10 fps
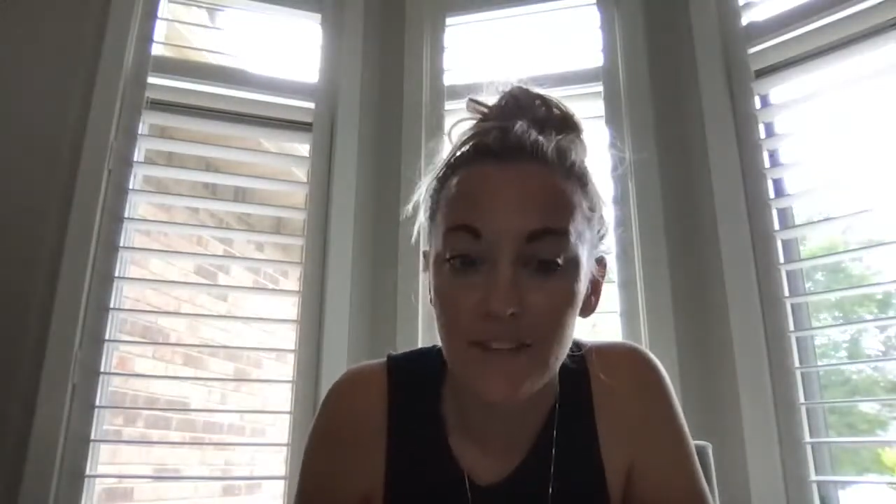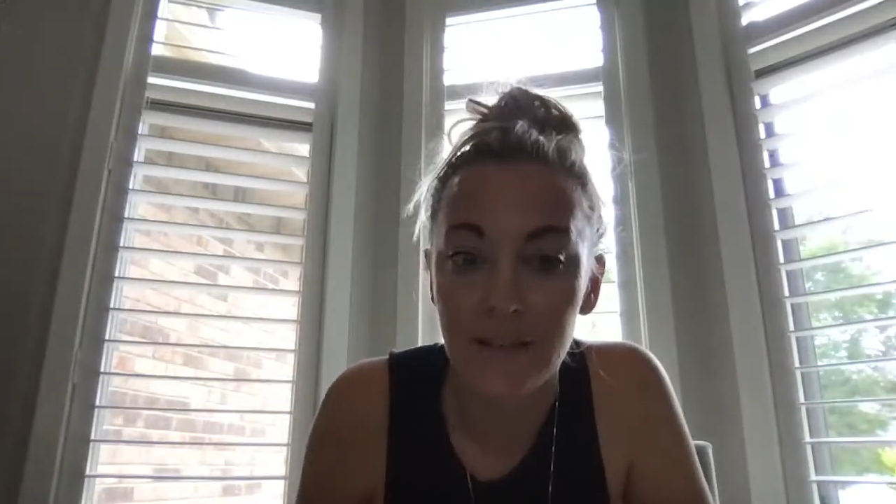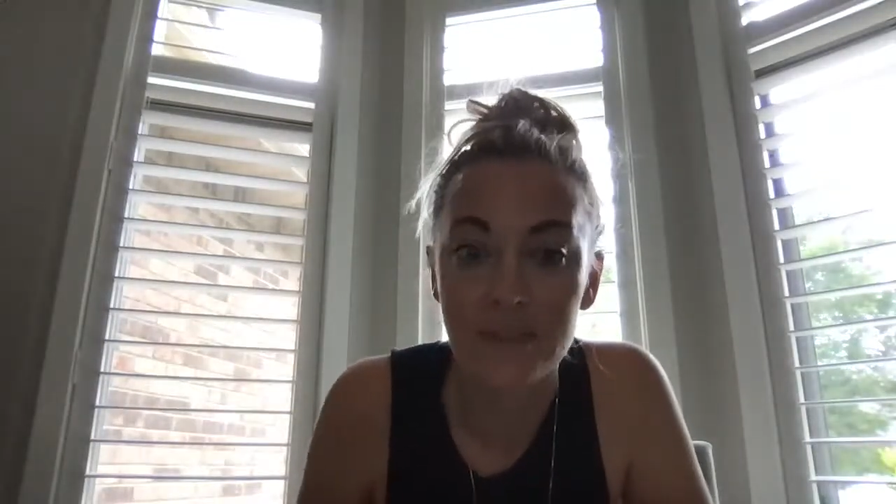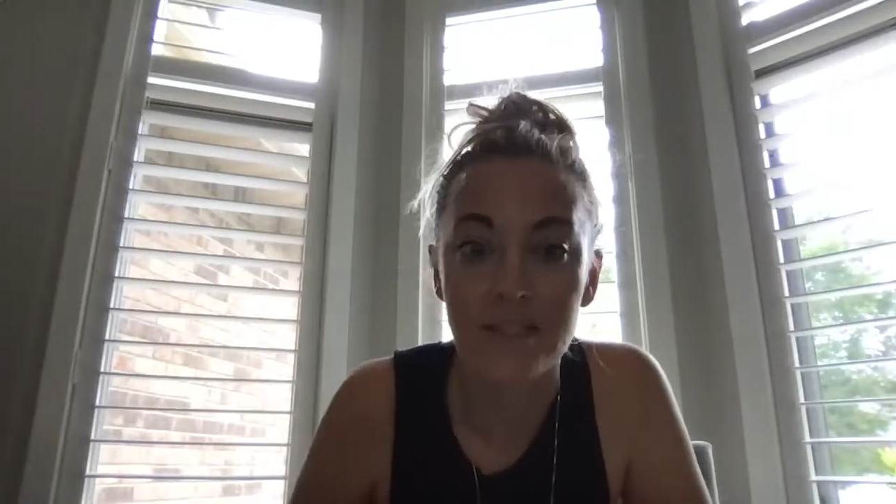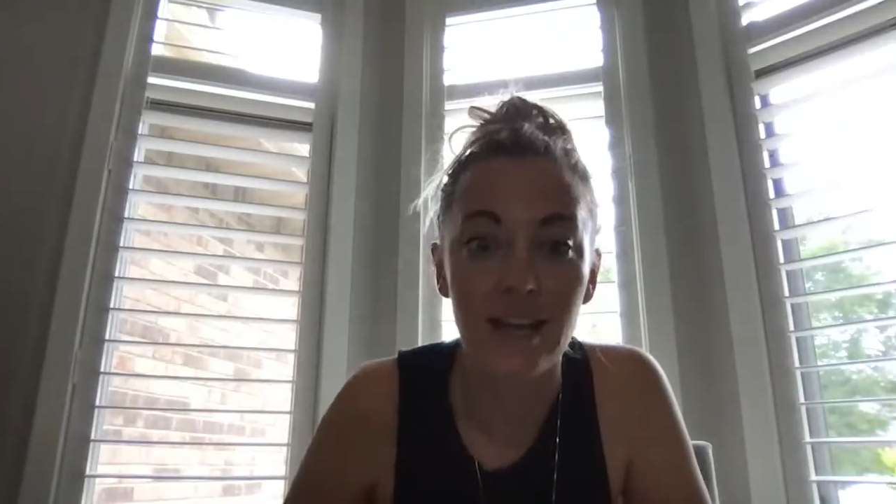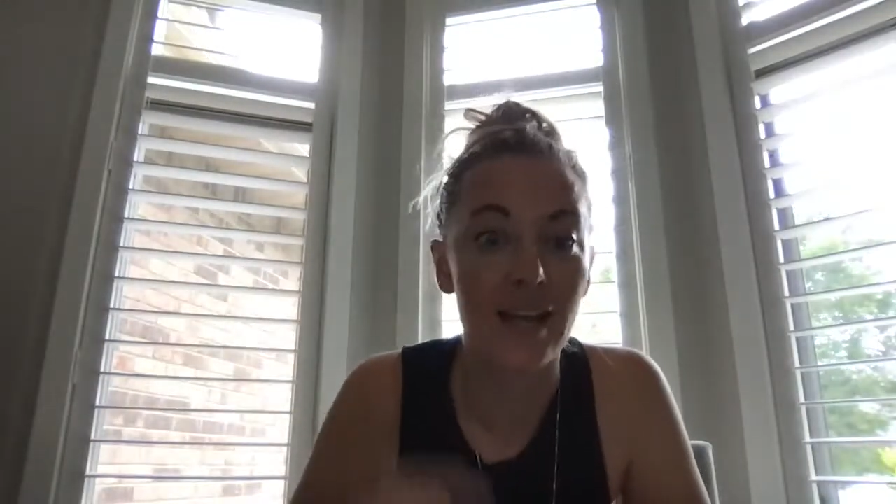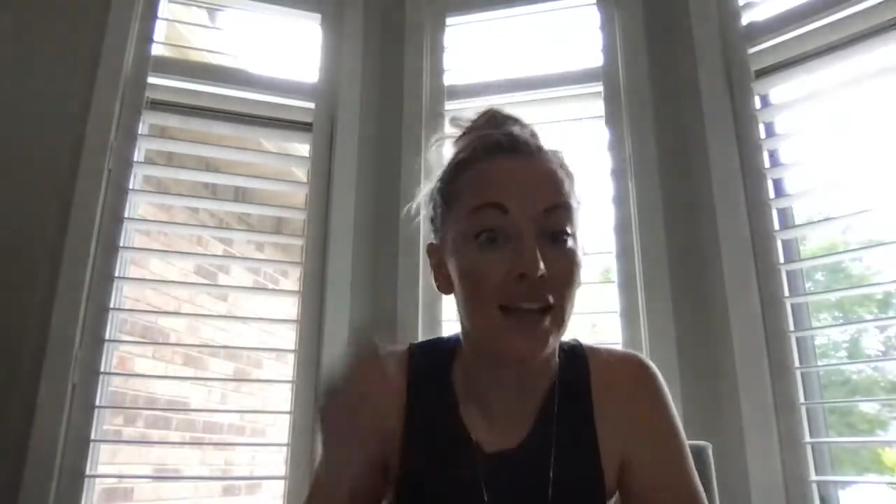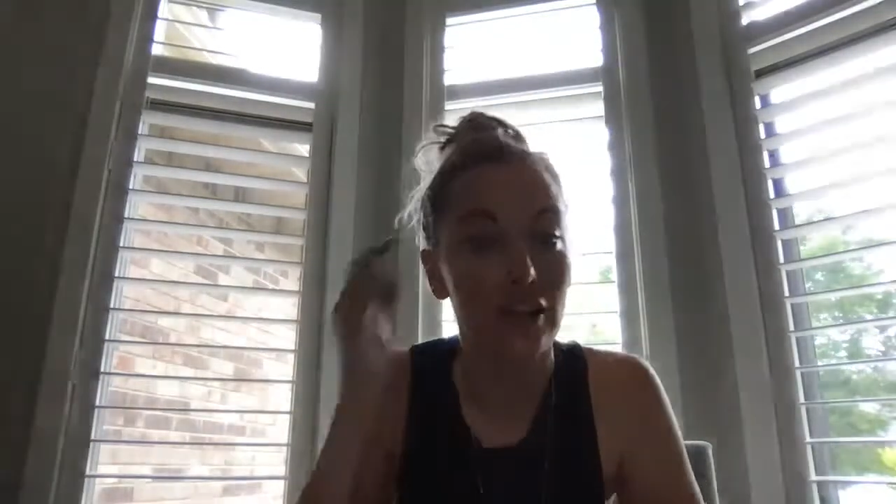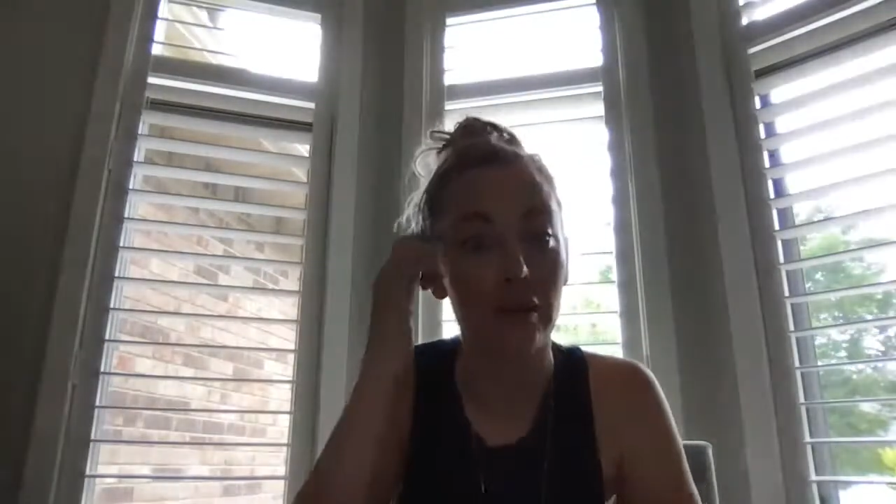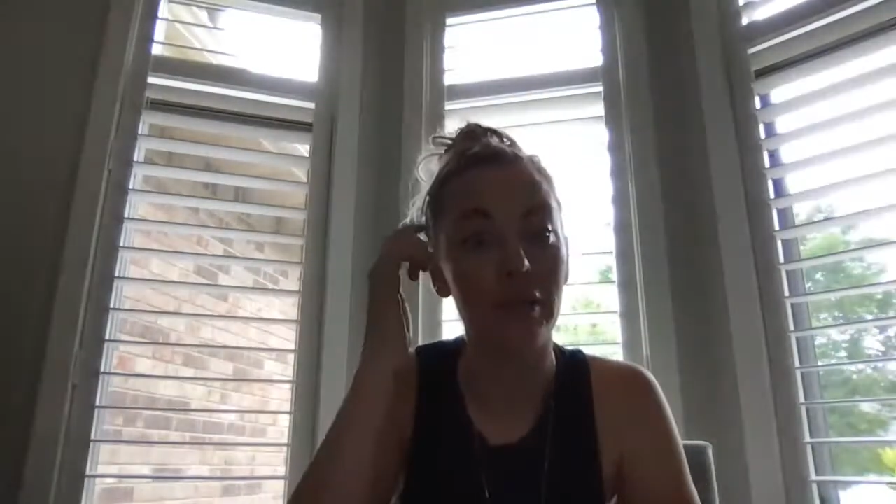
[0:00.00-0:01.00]
times a day,
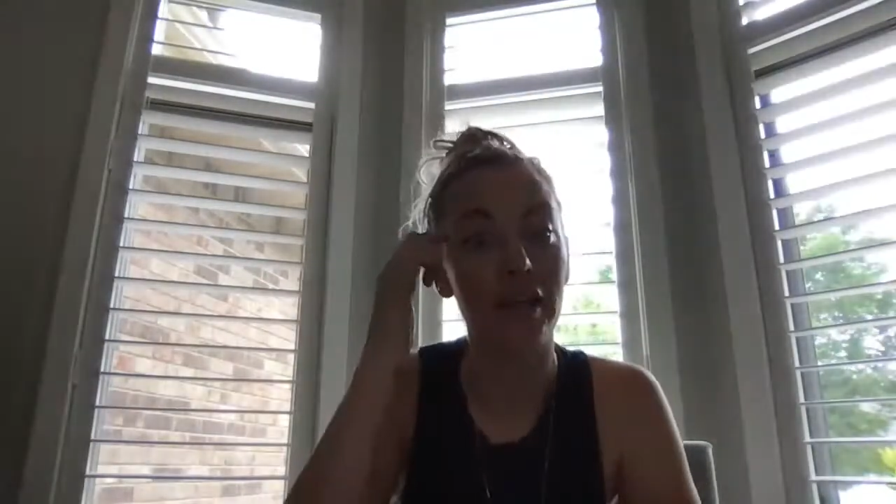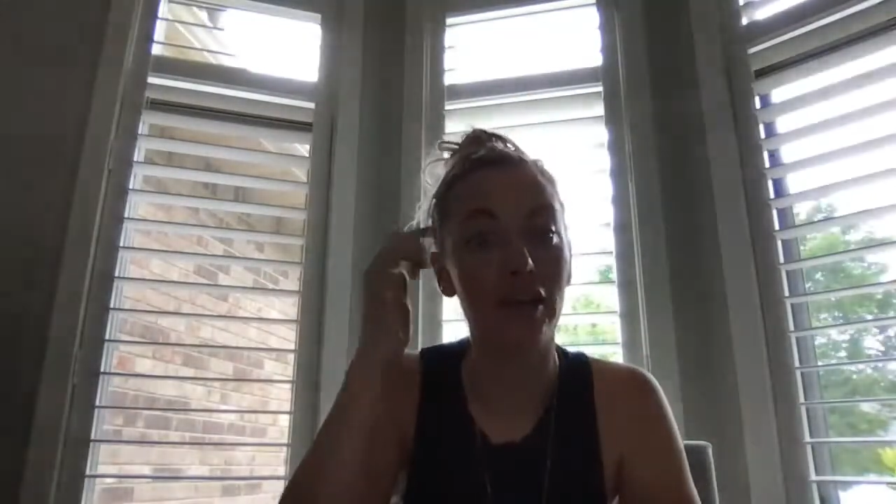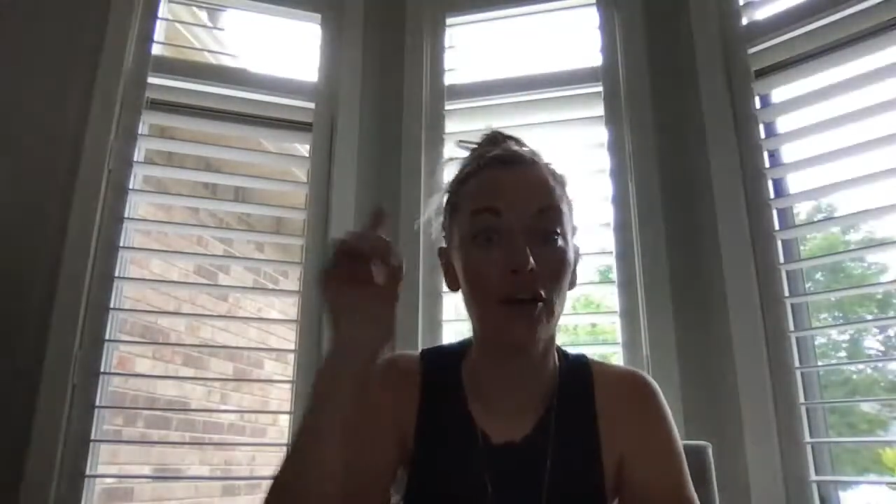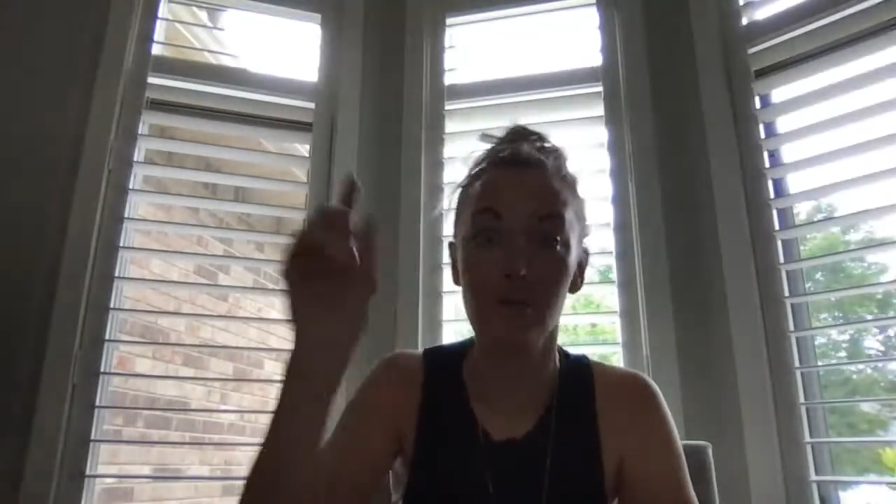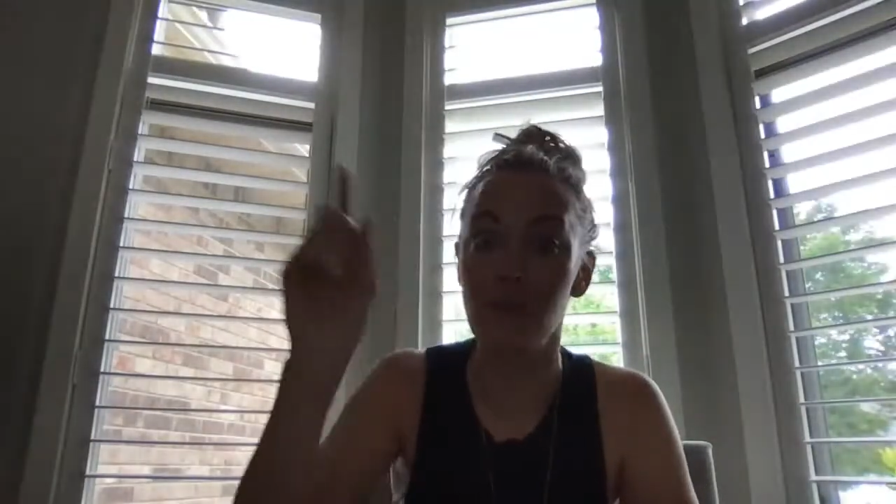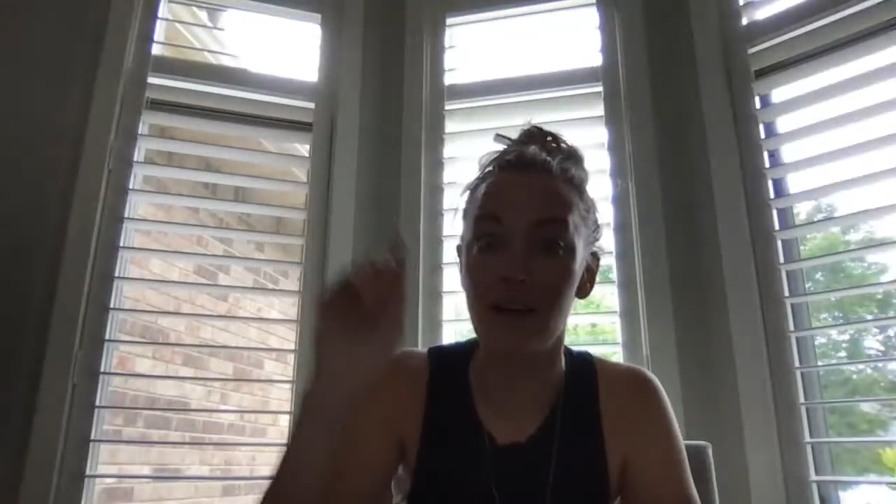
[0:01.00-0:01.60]
you're going to be like, oh,